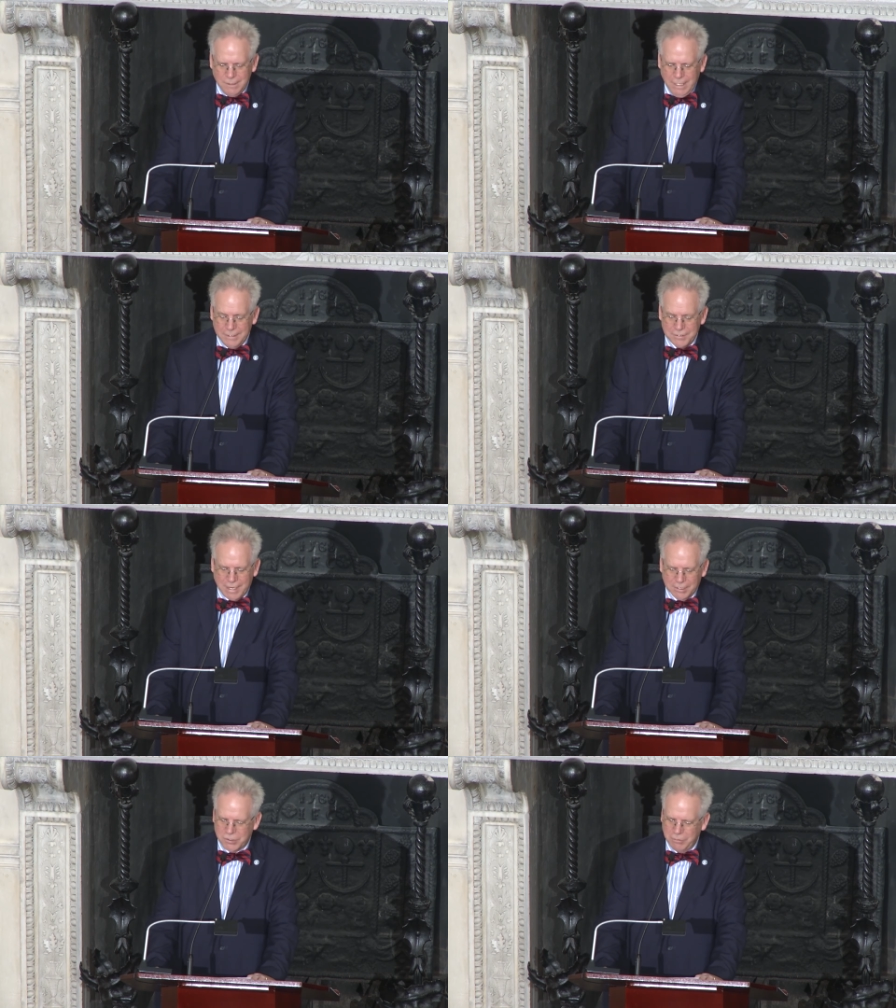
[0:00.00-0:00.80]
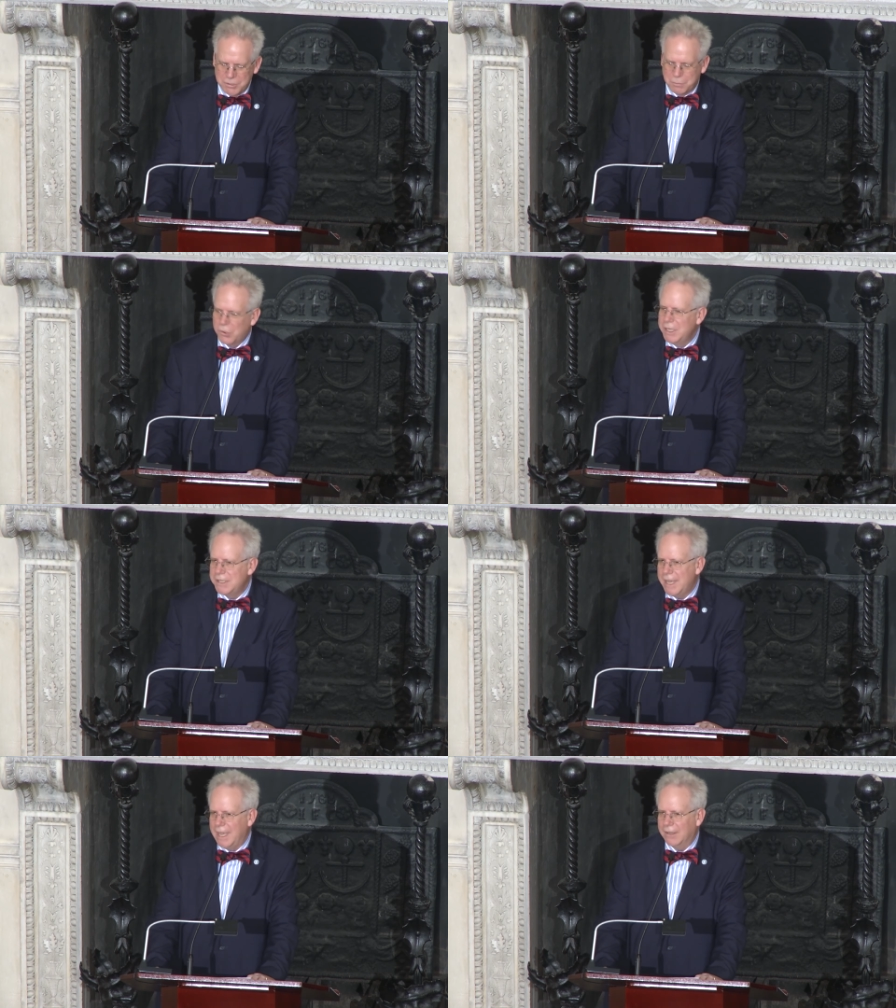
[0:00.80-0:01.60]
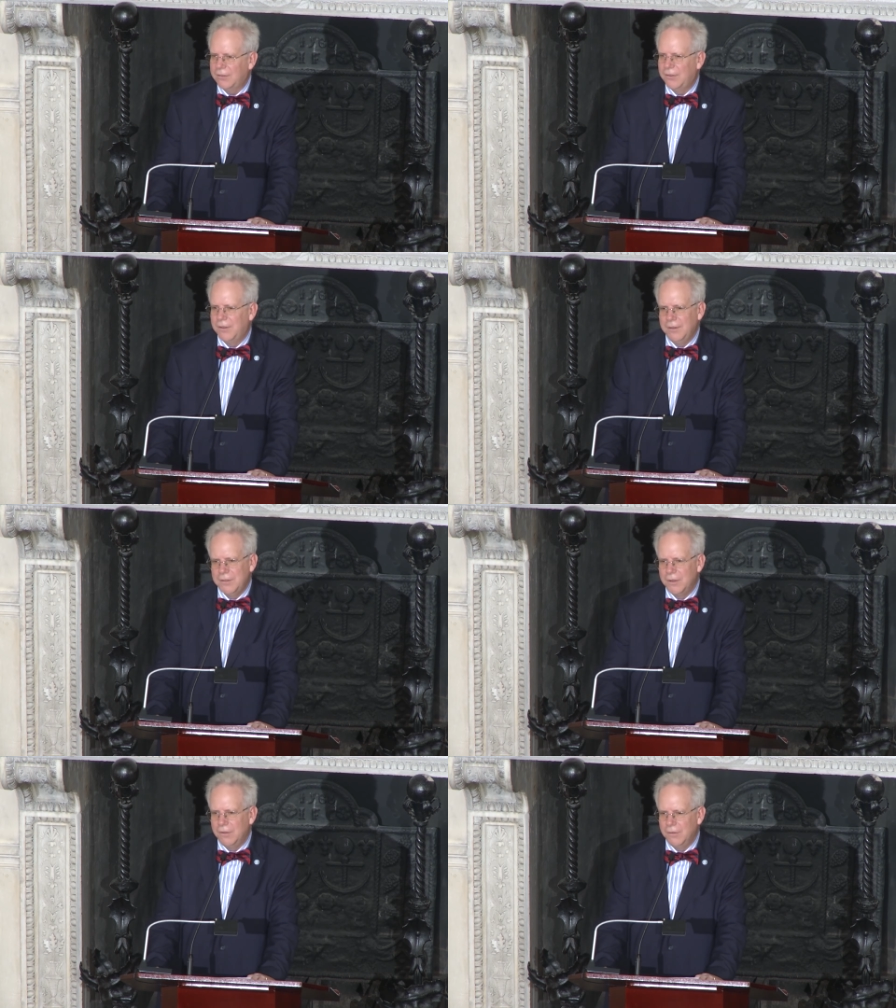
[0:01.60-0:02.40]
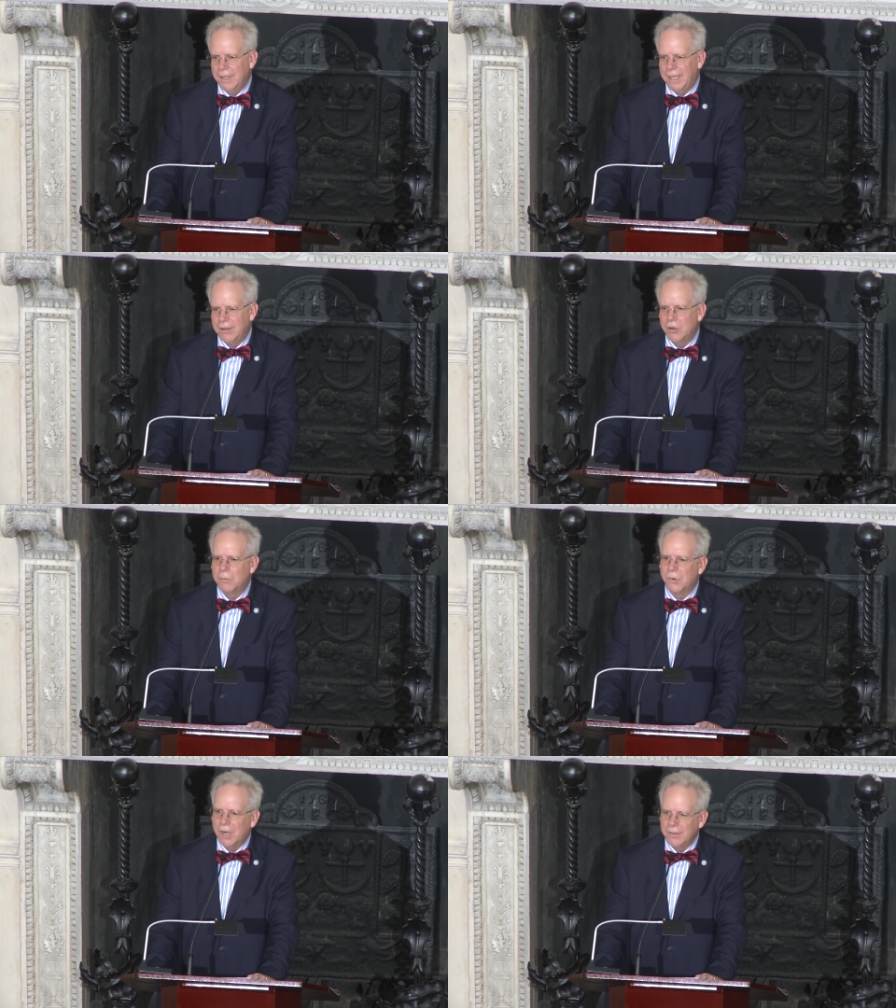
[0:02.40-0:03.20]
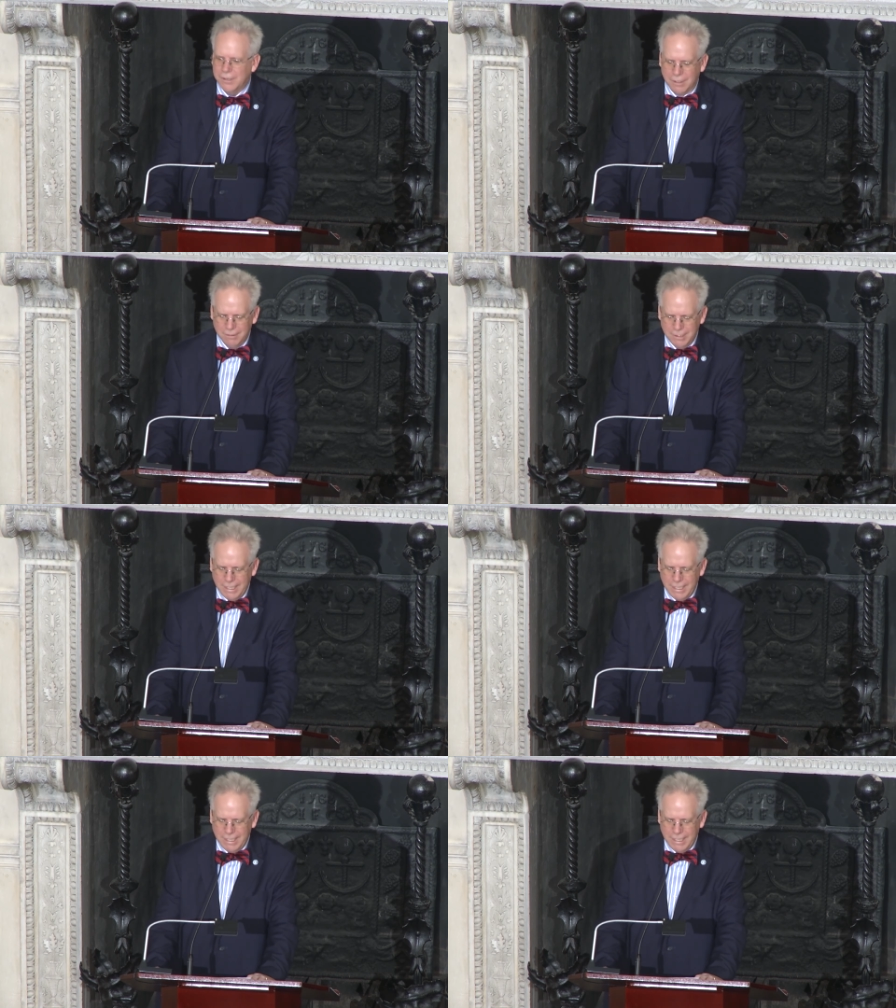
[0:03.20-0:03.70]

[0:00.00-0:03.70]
and this actually was a pretext so that her brother,